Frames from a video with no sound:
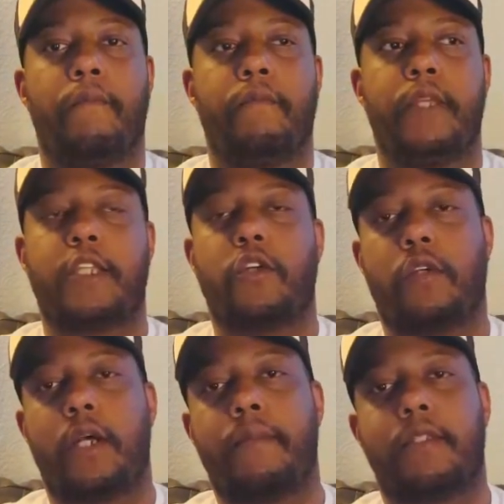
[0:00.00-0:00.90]
that's gonna
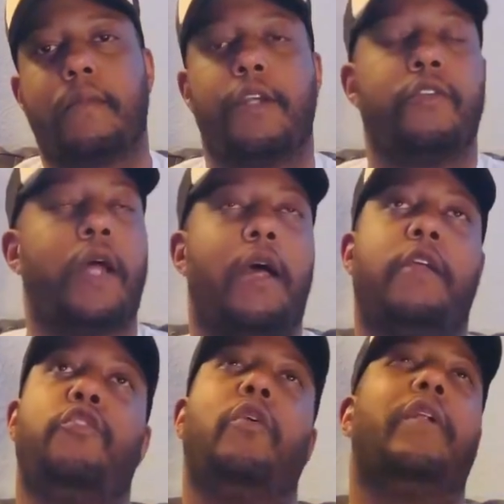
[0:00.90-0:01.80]
come to somebody
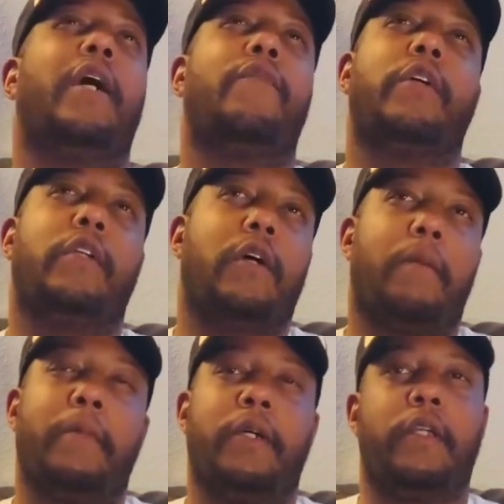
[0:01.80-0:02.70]
you'll never in a
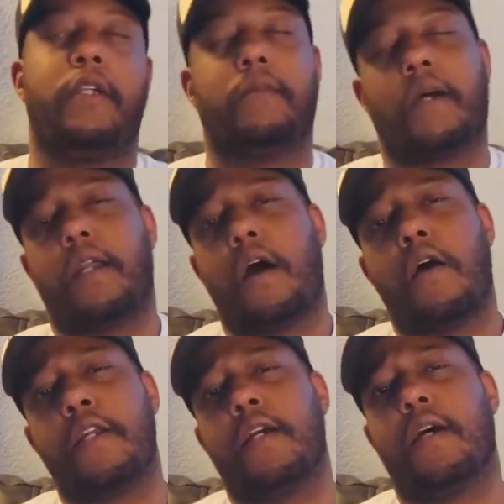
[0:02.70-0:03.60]
million years like, oh
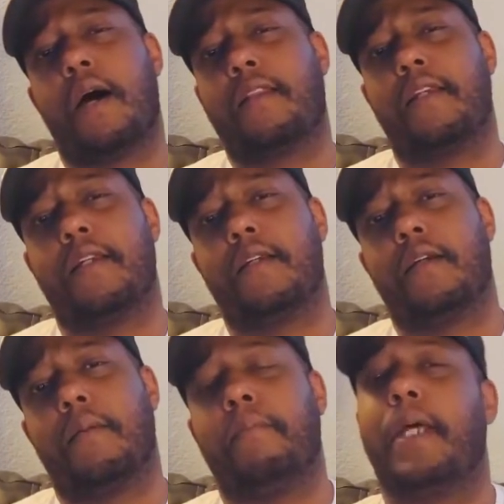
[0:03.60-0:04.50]
yeah, I think
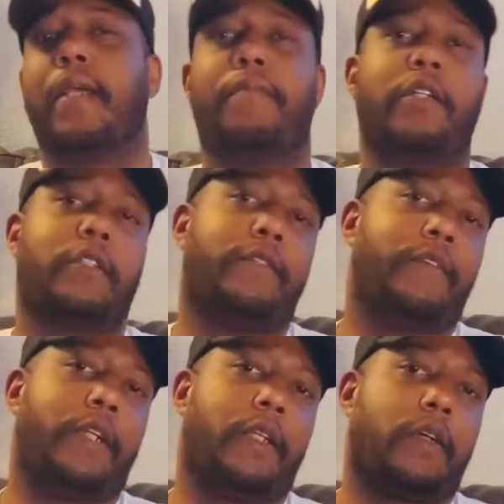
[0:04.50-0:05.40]
a black person has
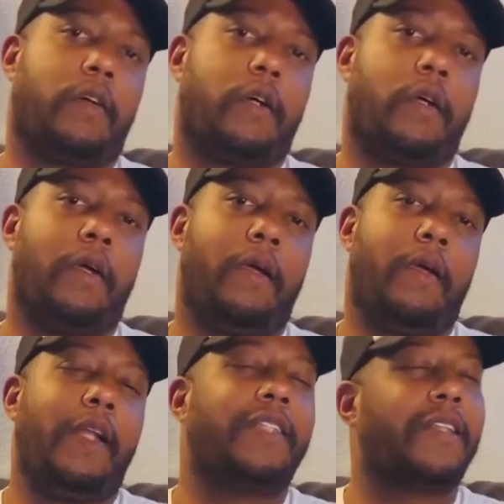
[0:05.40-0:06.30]
been in the car.
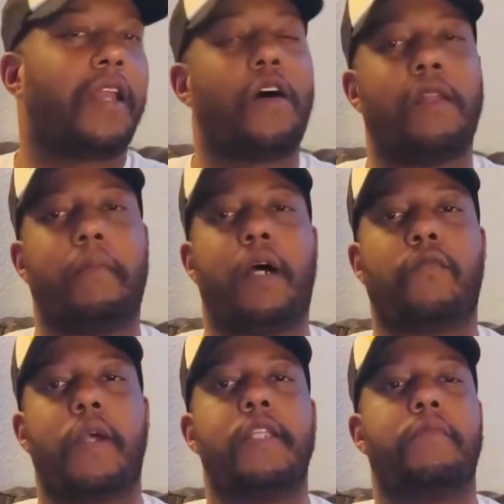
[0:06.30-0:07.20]
And it's not all about
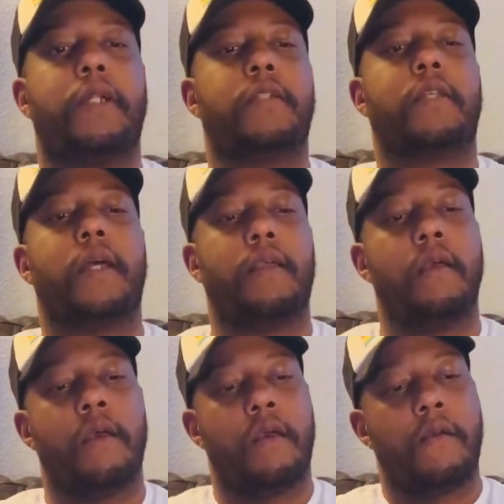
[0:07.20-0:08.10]
race, but it's like
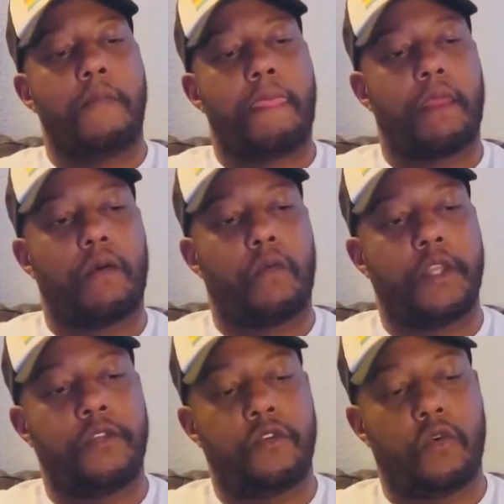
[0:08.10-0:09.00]

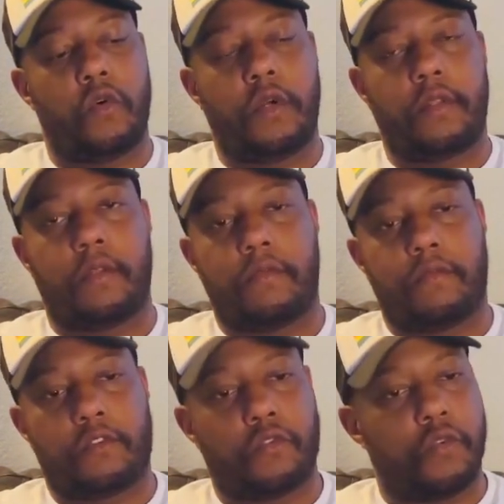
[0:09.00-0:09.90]
when you going
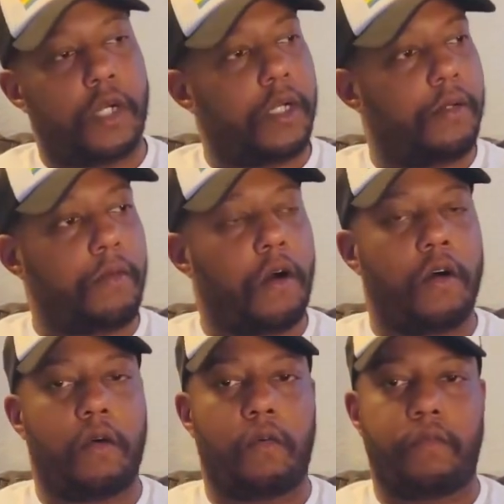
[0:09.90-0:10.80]
through
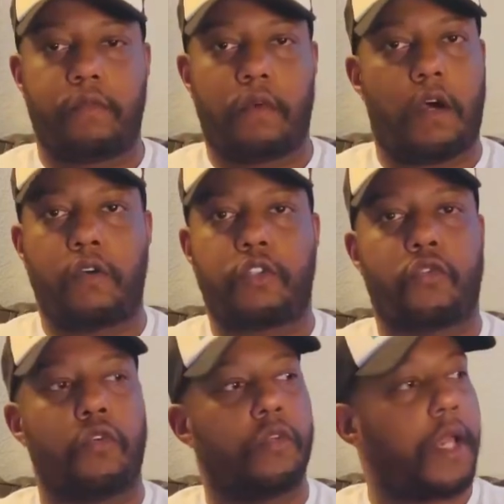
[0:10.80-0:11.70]
all
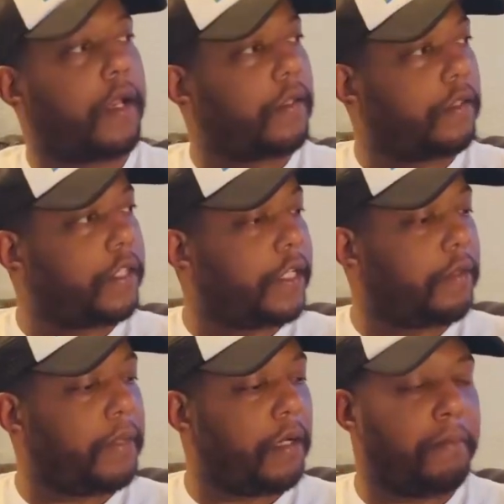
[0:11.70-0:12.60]
school, like think
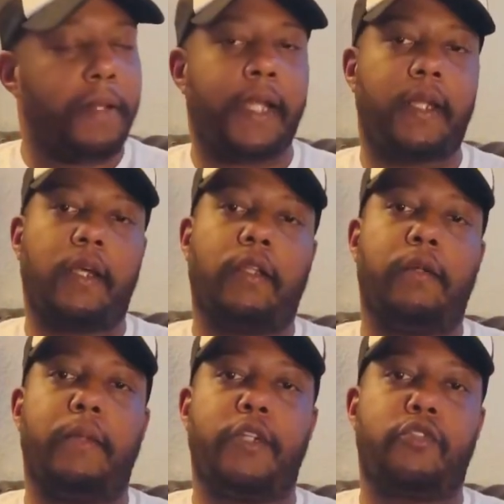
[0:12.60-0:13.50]
about back in
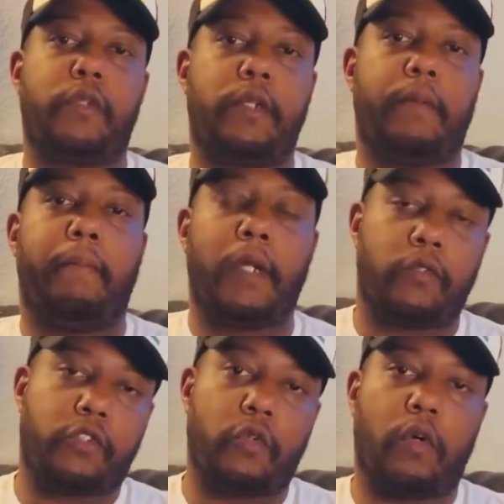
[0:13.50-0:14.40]
elementary, middle
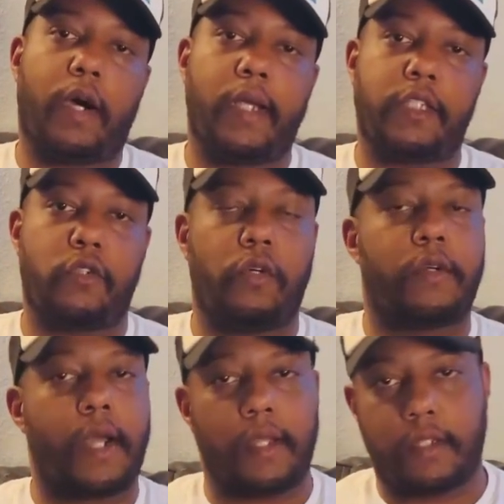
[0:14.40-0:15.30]
school, high school,
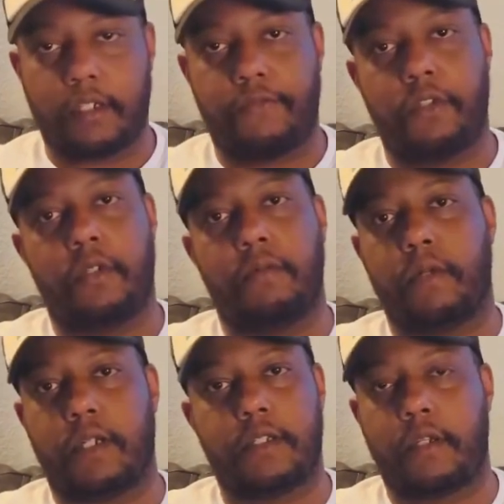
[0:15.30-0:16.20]
college, if you
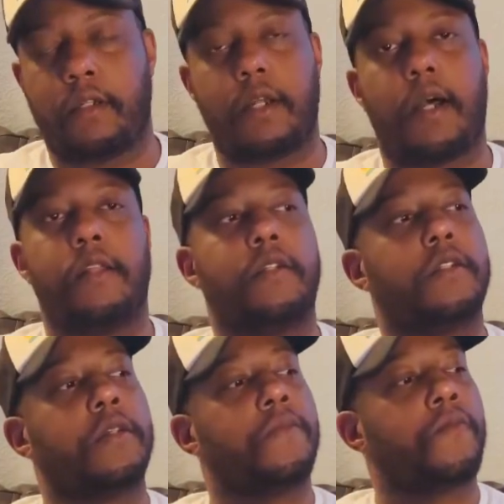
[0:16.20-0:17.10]
attended college.
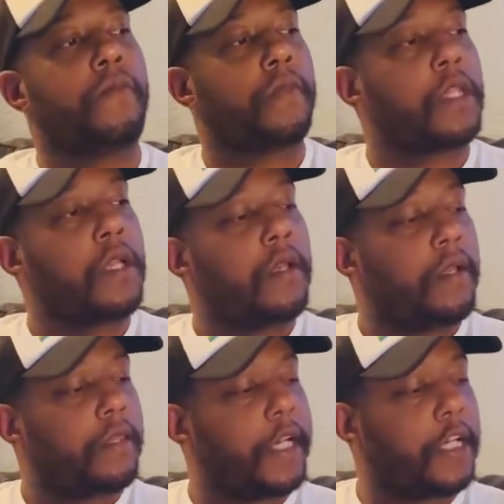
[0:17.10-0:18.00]

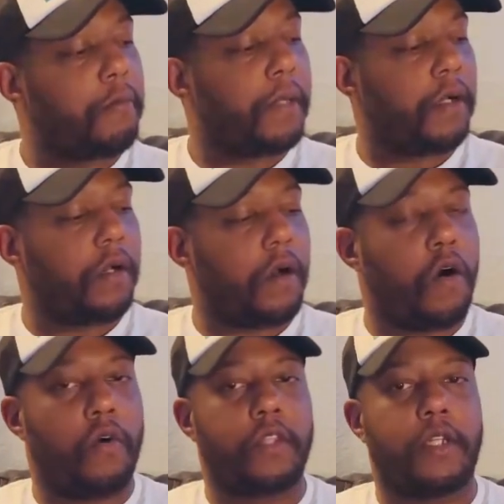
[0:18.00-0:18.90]
Think about
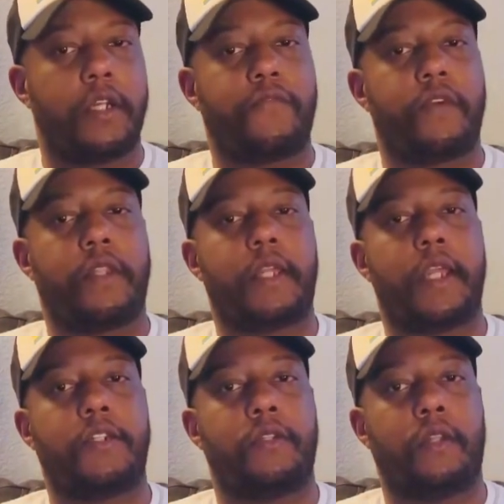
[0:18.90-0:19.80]
all the different
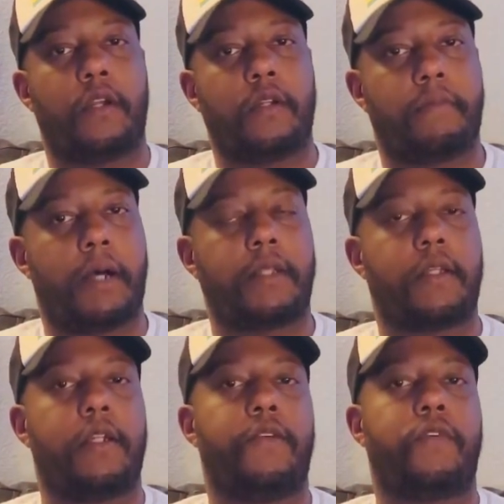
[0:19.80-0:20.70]
things you learned about the
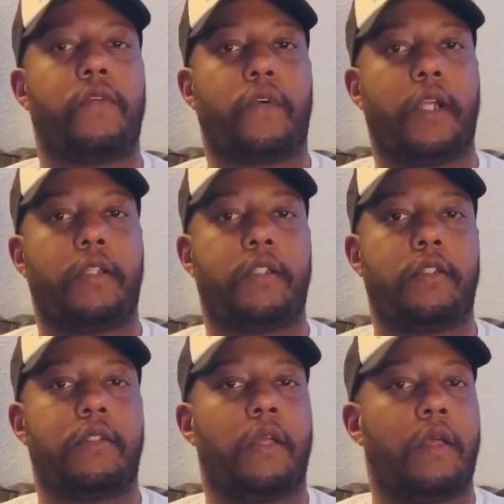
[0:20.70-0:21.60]
different
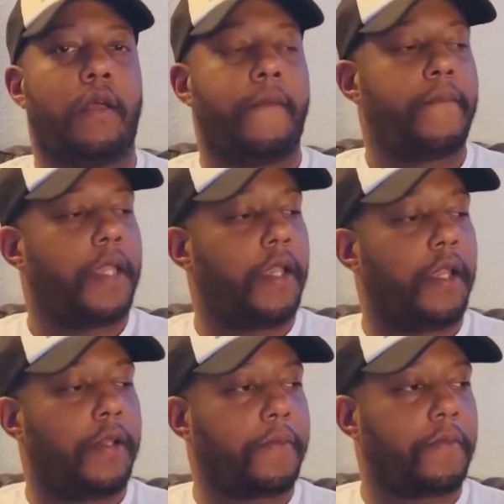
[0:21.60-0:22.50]
races,
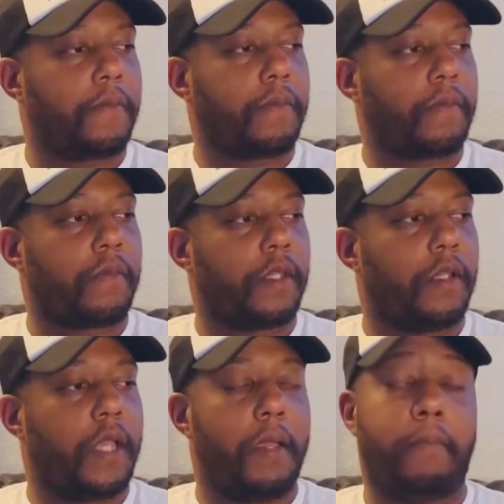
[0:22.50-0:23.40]
and
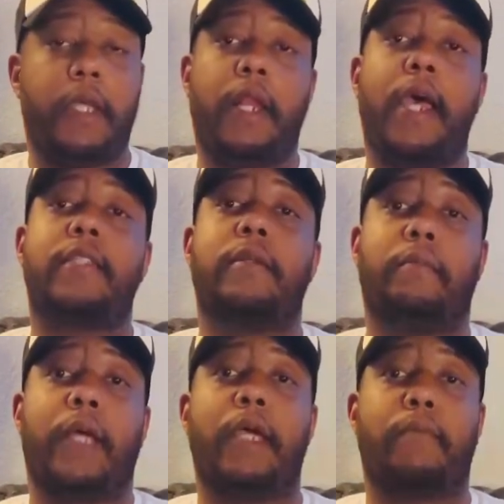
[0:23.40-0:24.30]
being as a
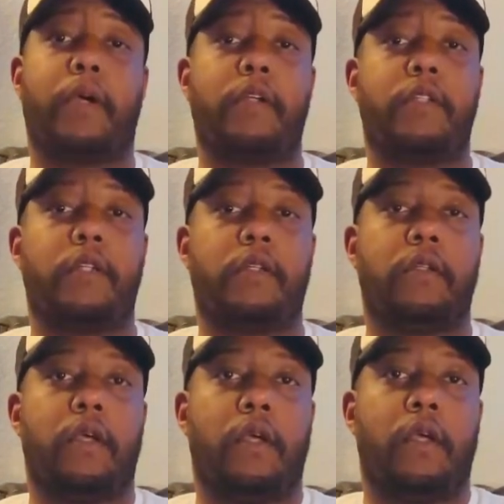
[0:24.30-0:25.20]
black person,
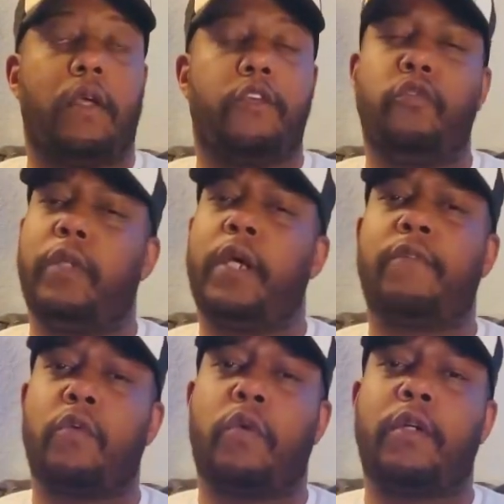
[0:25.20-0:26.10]
you
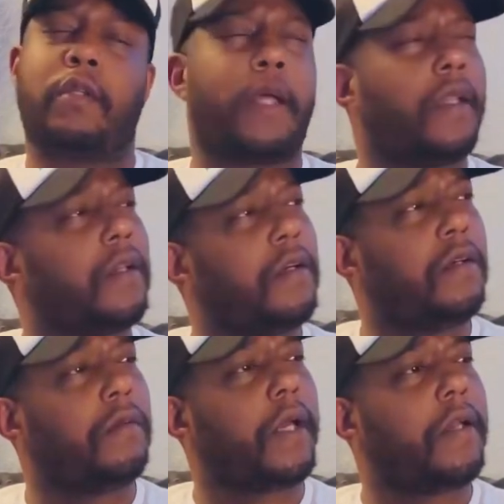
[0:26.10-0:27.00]
never wonder like,
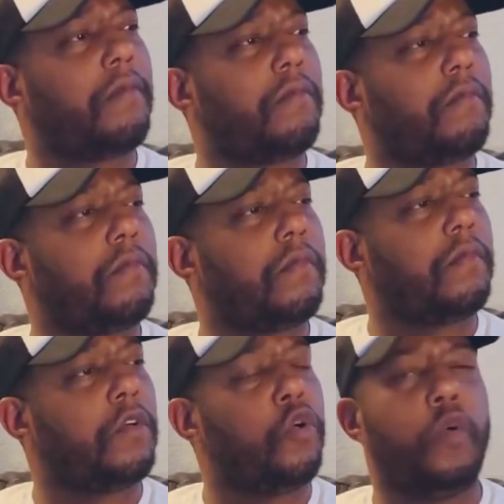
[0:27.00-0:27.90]
yo, like
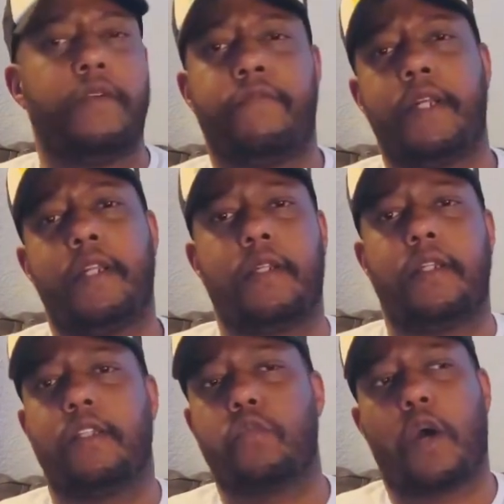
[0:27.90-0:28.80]
who invented
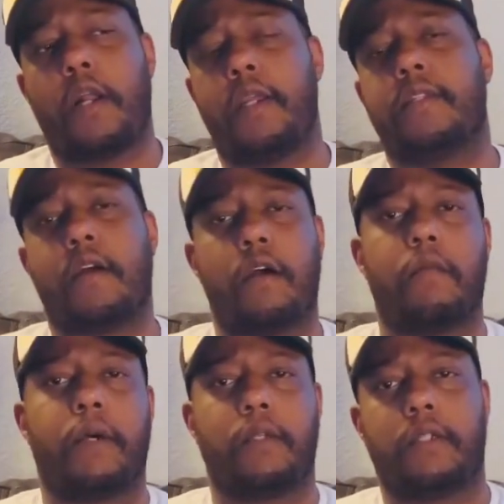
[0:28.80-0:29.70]
this? Why they ain't talk
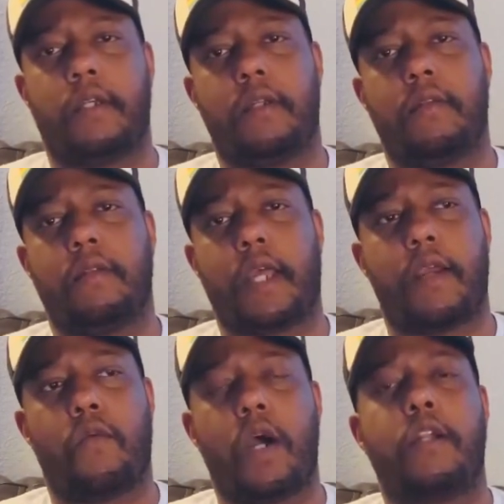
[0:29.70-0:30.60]
about that? Like,
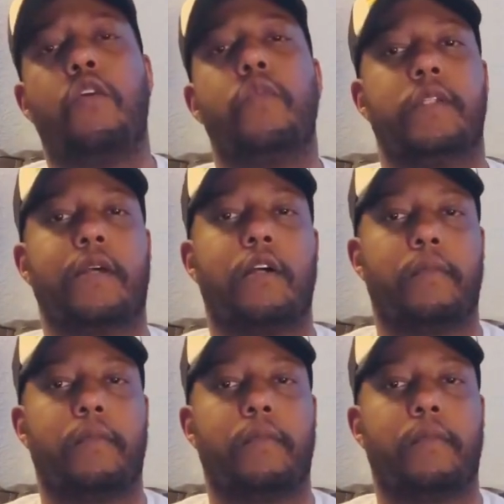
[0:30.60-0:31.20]
why don't we talk